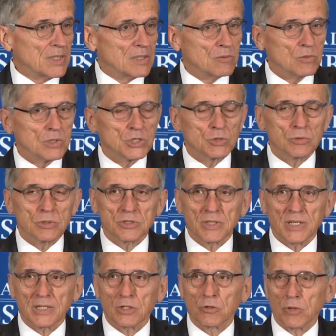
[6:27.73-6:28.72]
which was
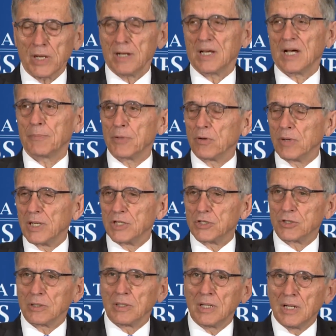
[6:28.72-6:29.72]
that great
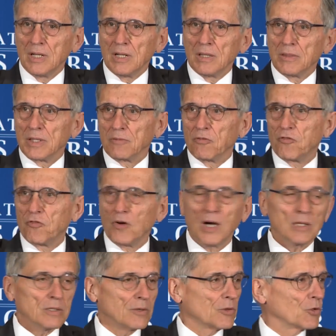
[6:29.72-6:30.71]
operation that
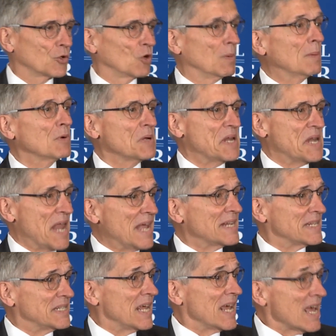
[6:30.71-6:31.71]
followed through. Remember
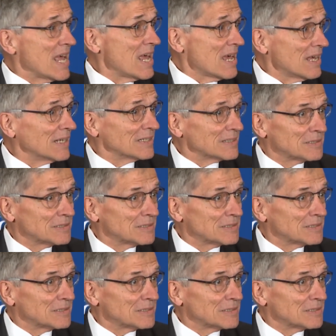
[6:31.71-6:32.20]
Net Day?